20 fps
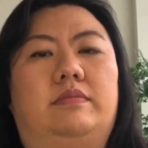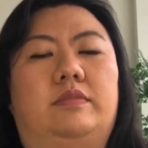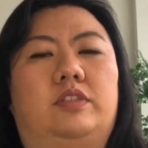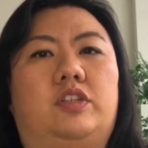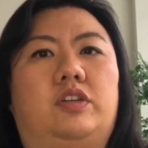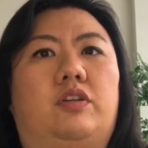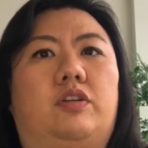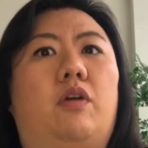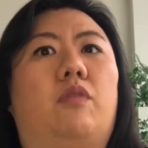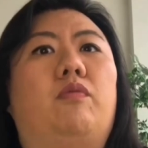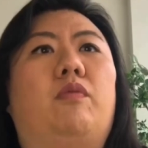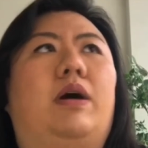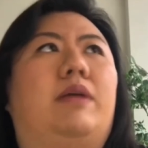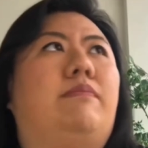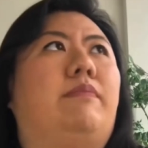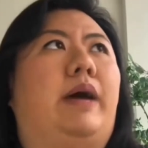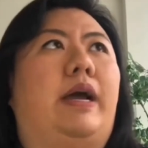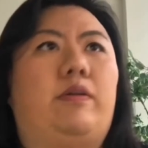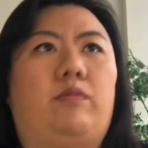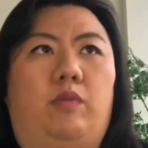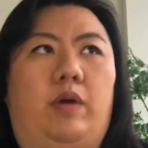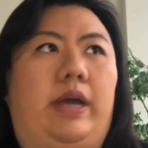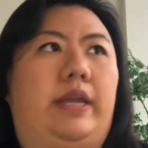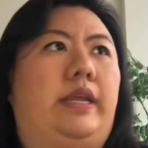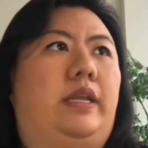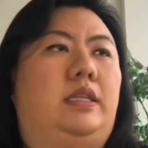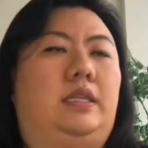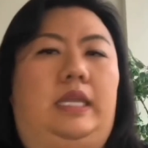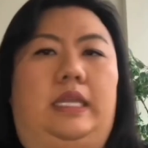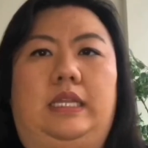go one by one
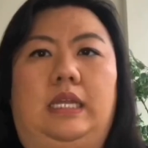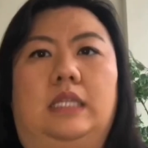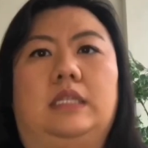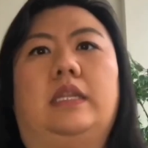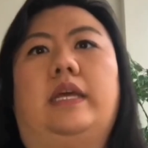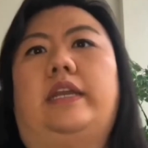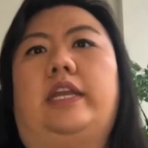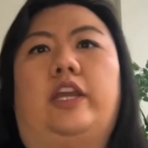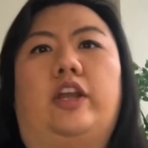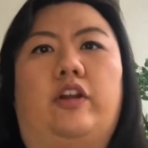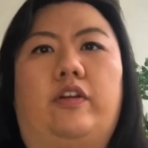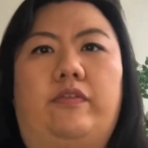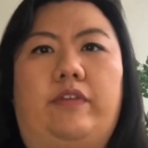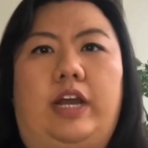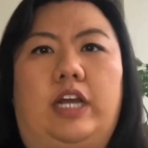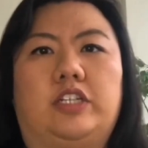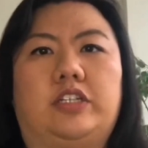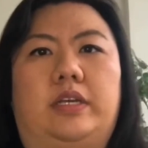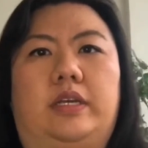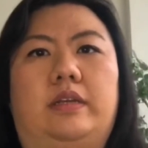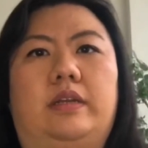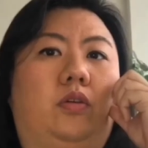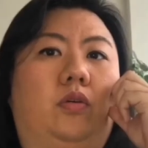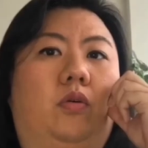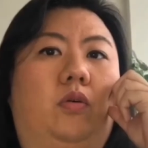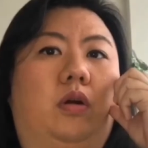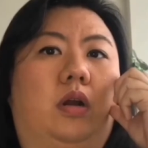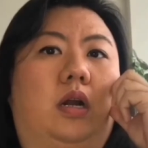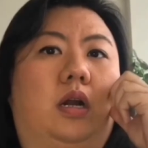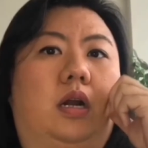and in a linear fashion.
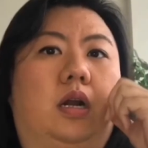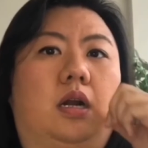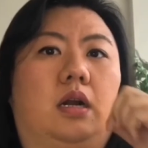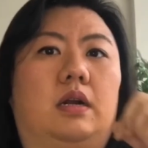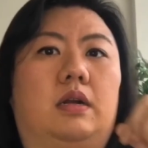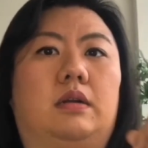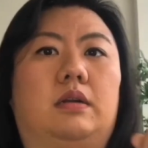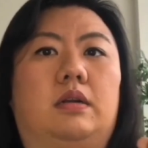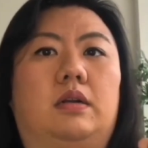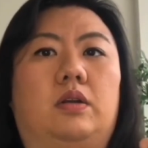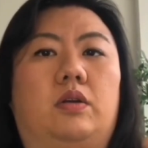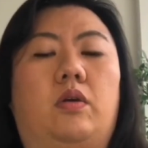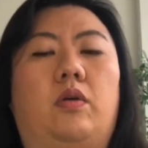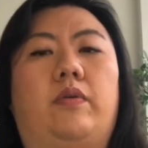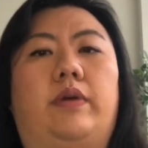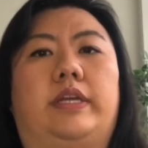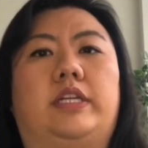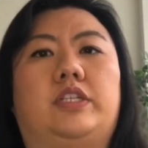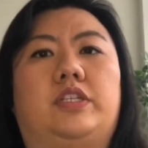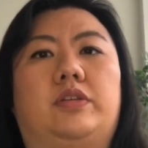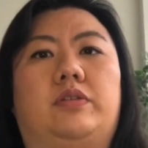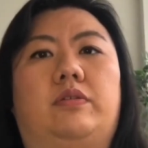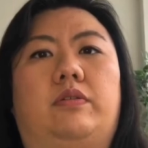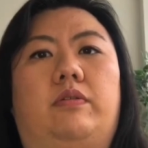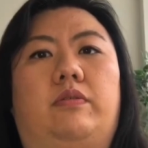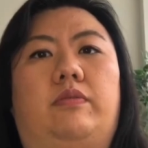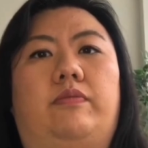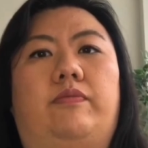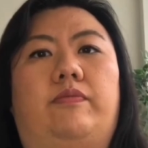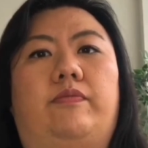You're going
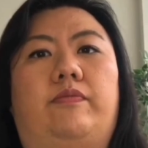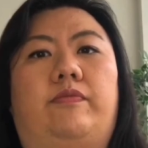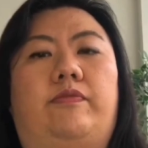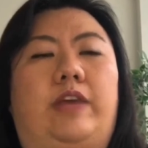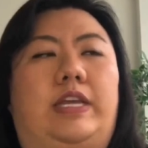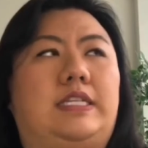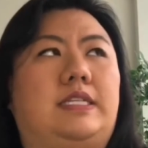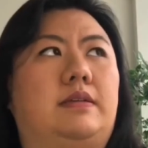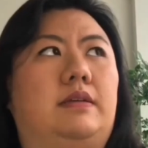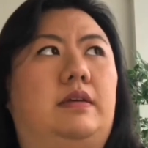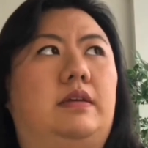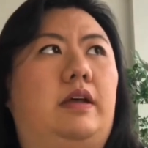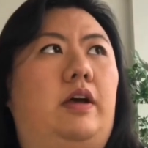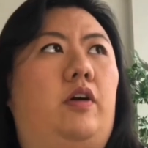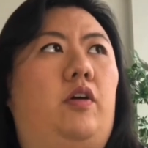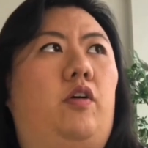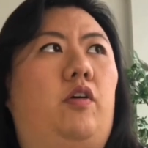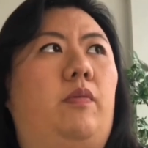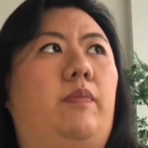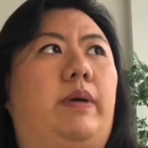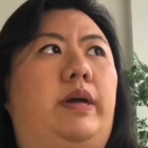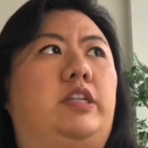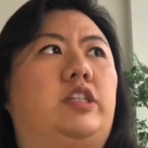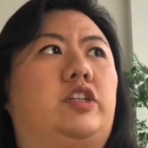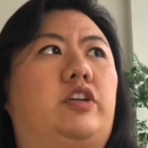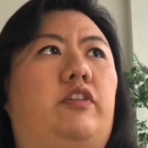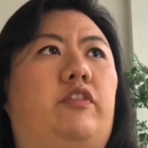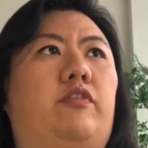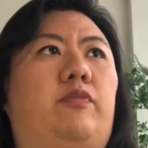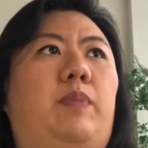to face a whole
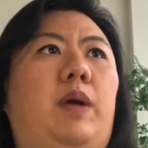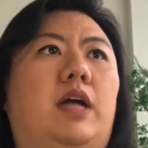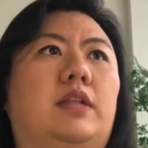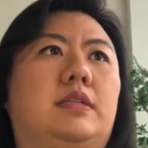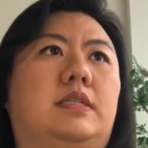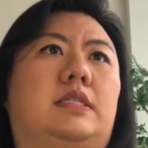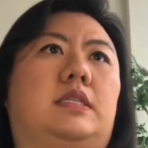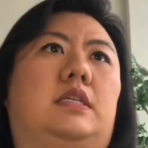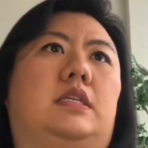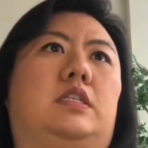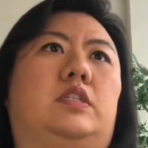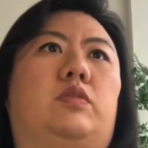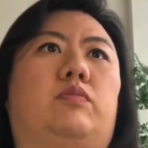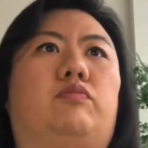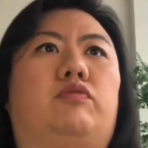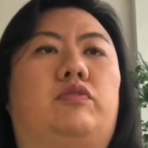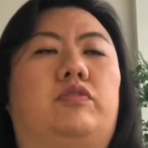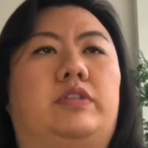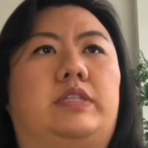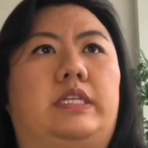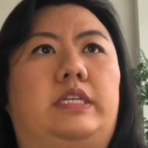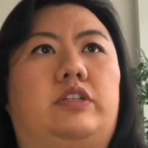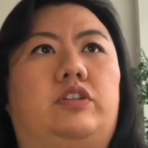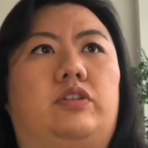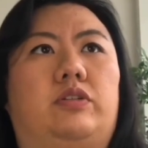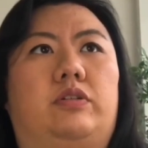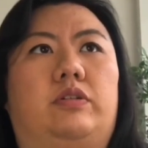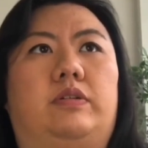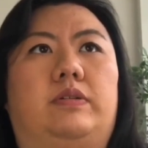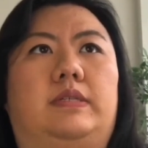bunch of policies and
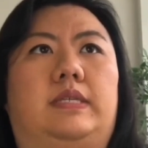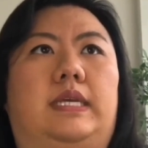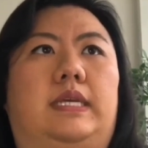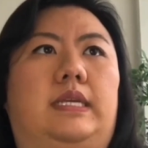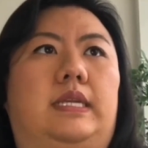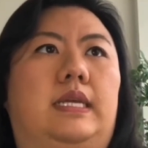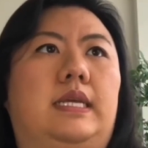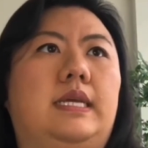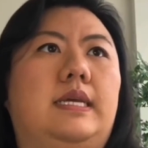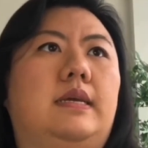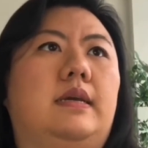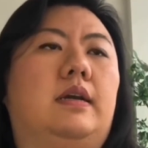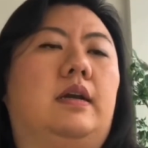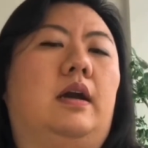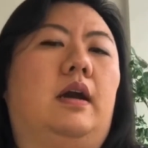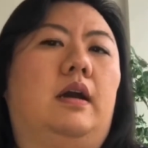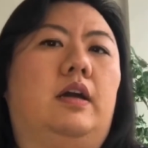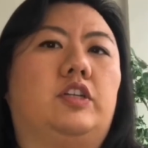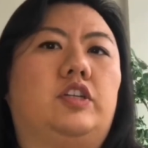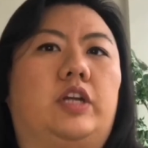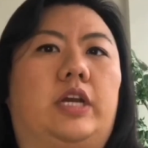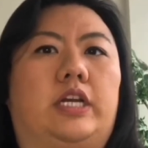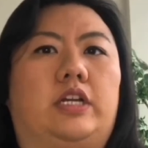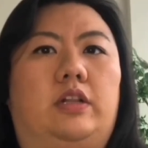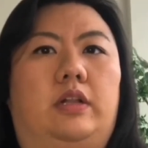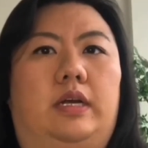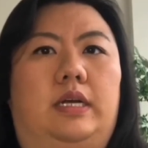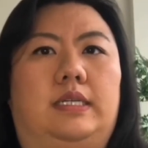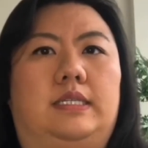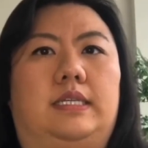procedures and contract
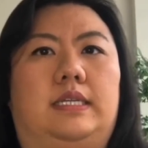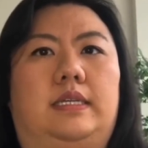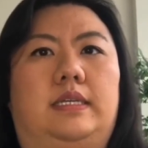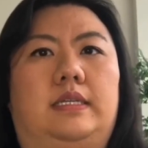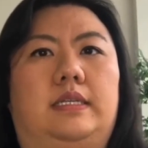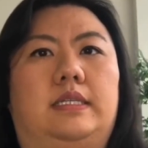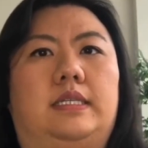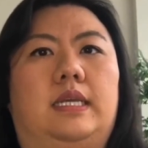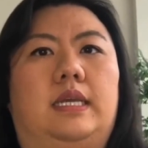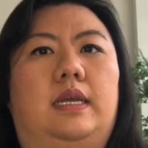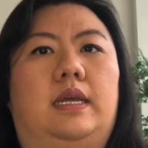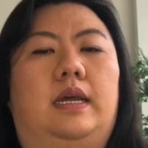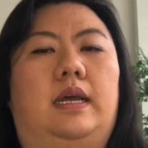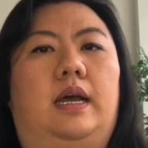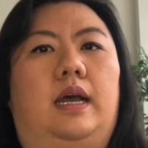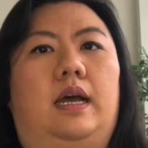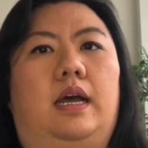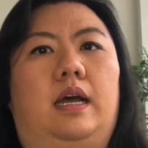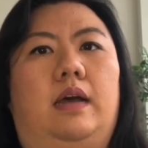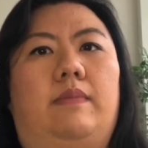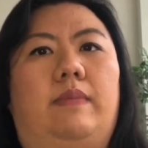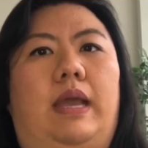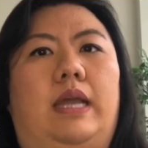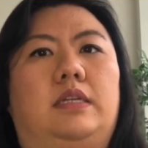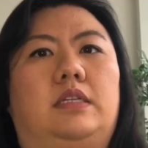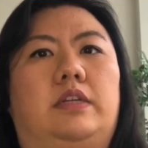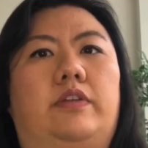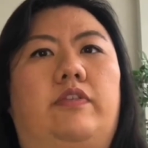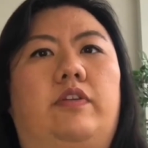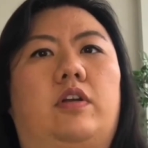clauses
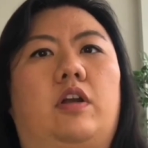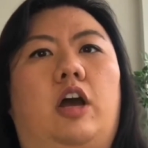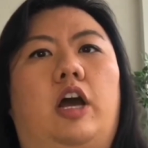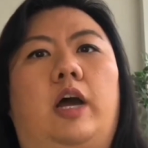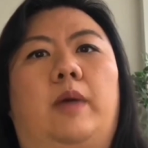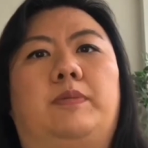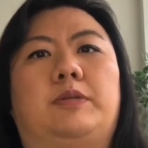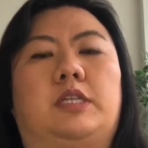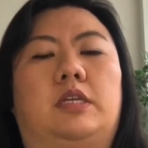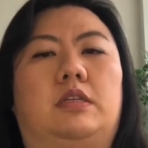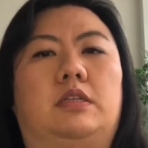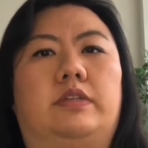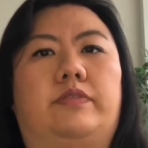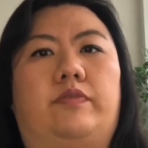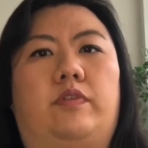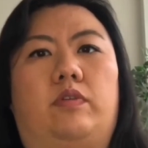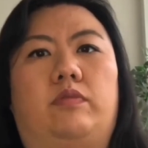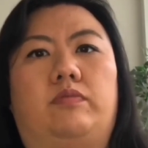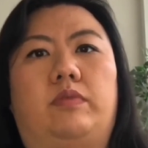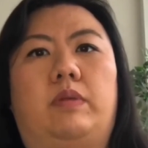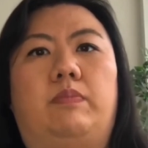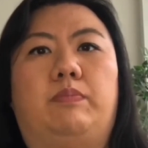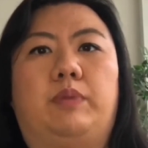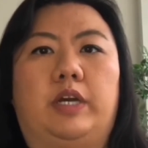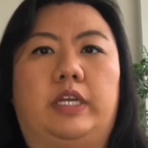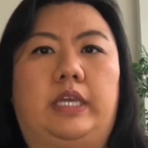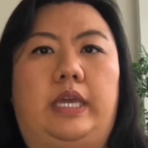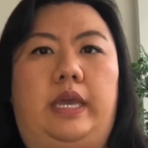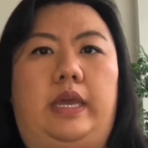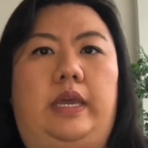and different options for
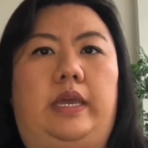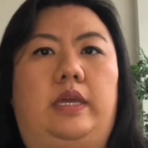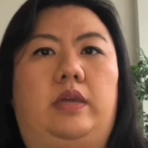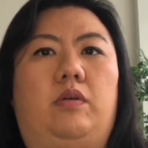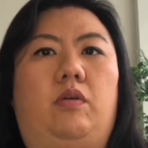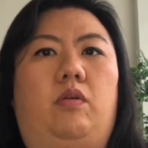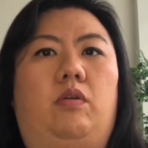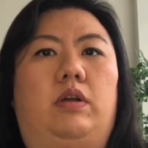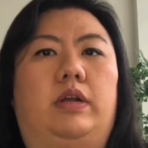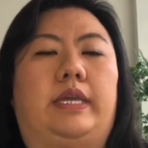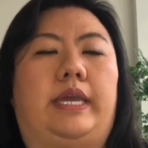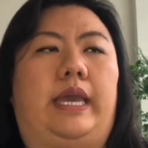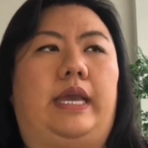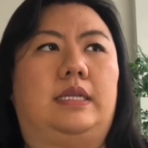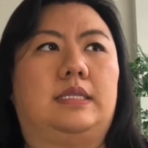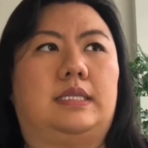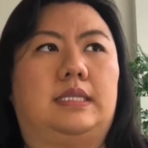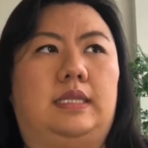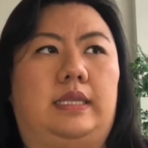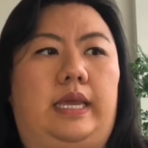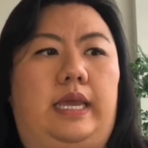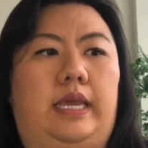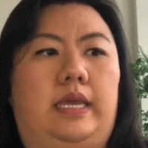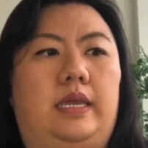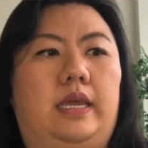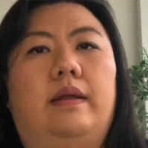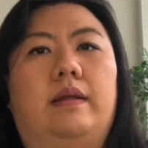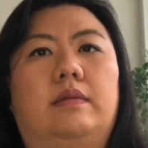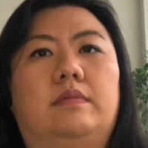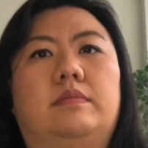rebooking or
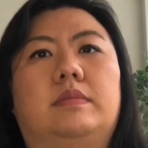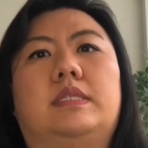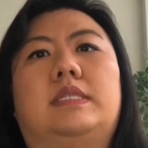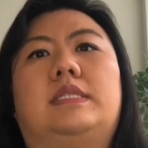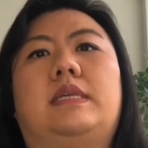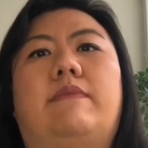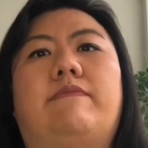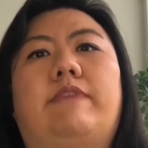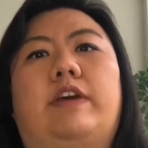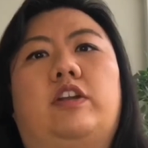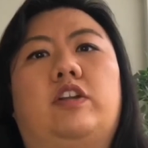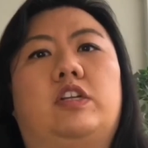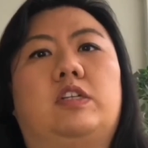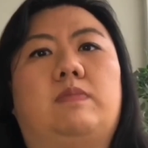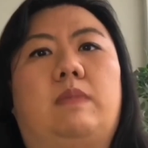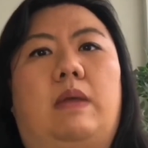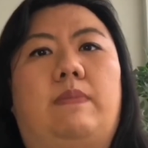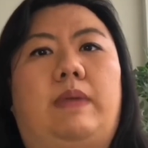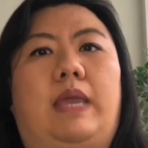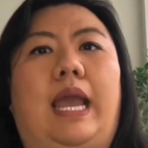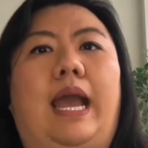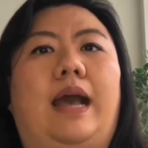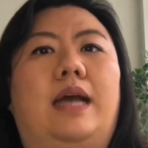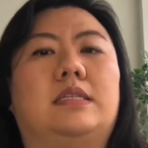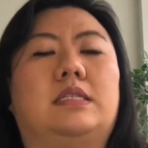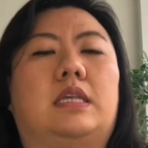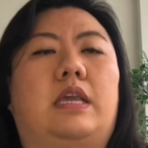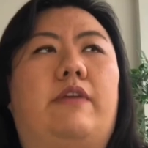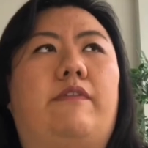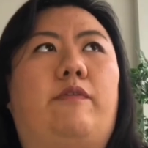canceling. Some vendors might be
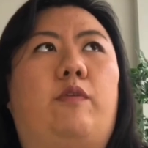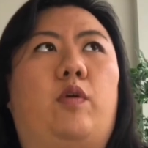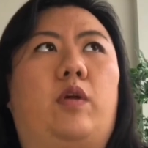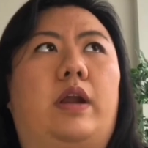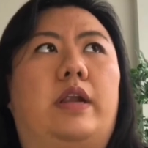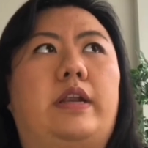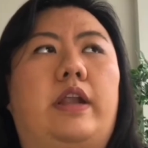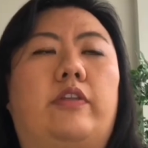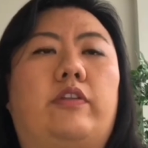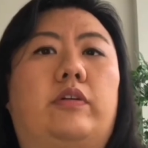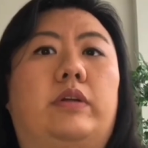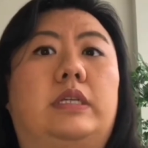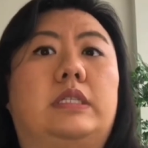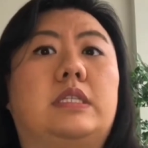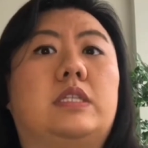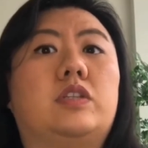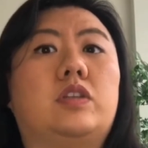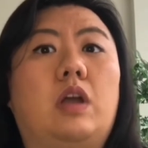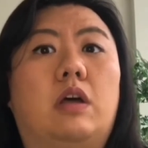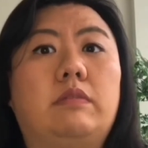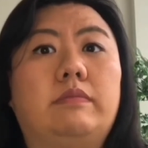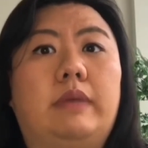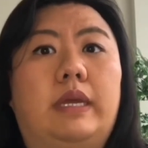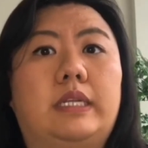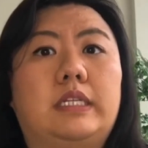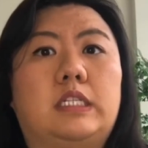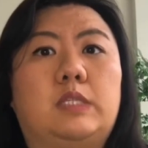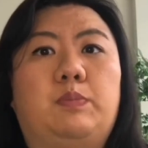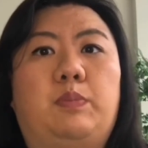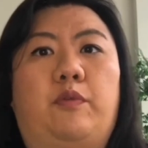asking for another
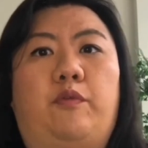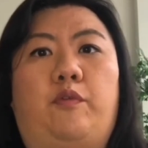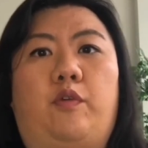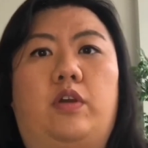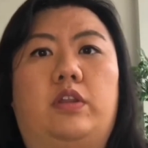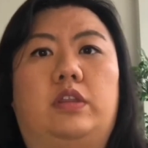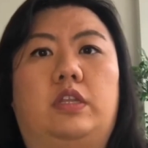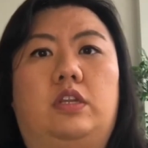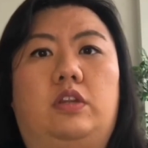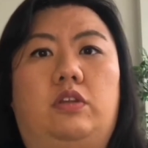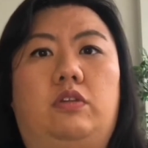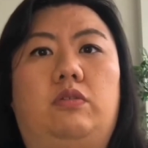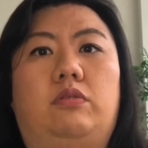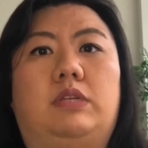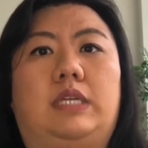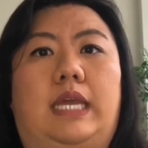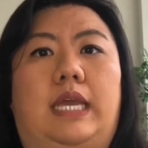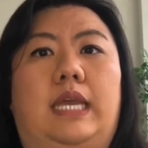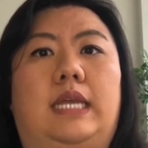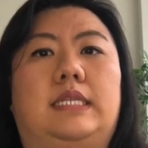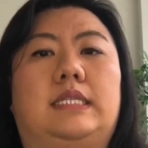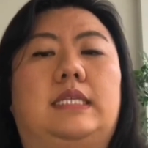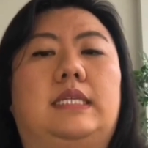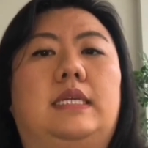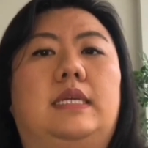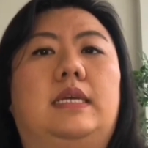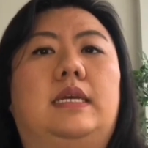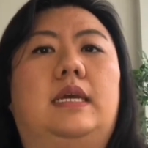installment before the new date.